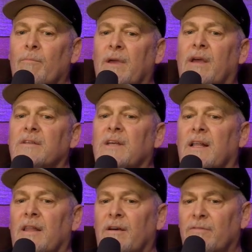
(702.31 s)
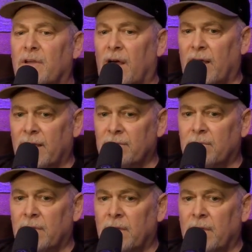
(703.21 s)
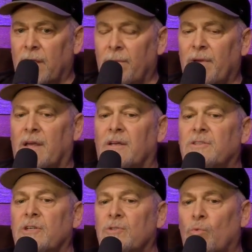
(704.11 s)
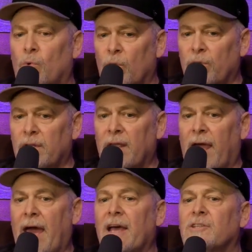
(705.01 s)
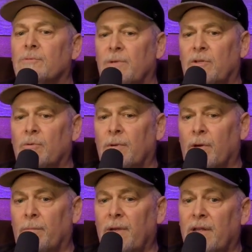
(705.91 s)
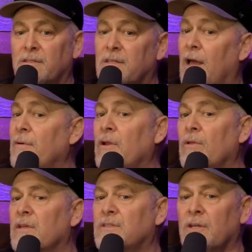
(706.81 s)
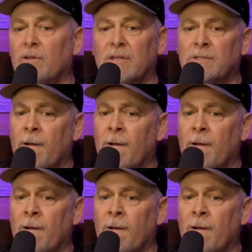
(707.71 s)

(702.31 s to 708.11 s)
Because I love God, and because he's worthy to ask me to be obedient. And how many know this? Hear this.